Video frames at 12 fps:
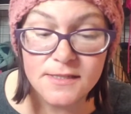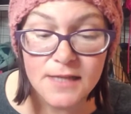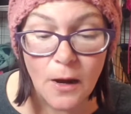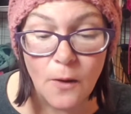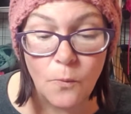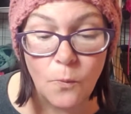
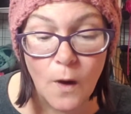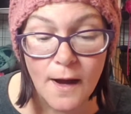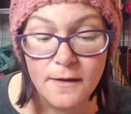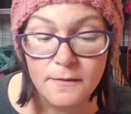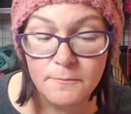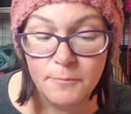the
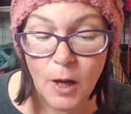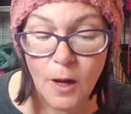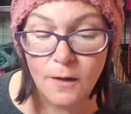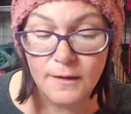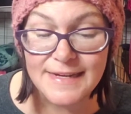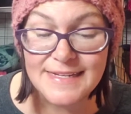1
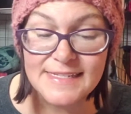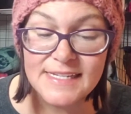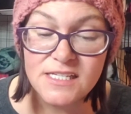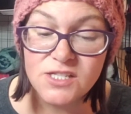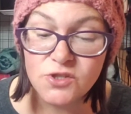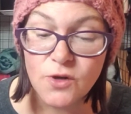ball easy
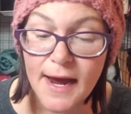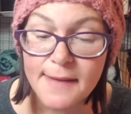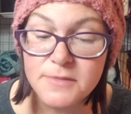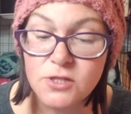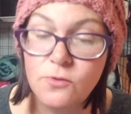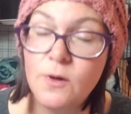
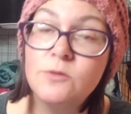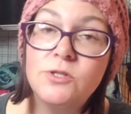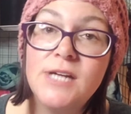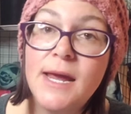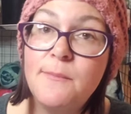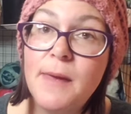striped
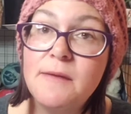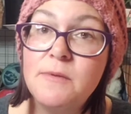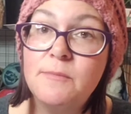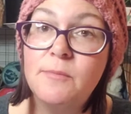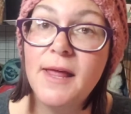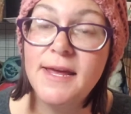crochet baby
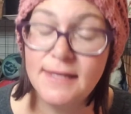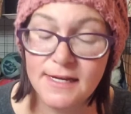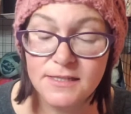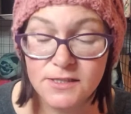blanket.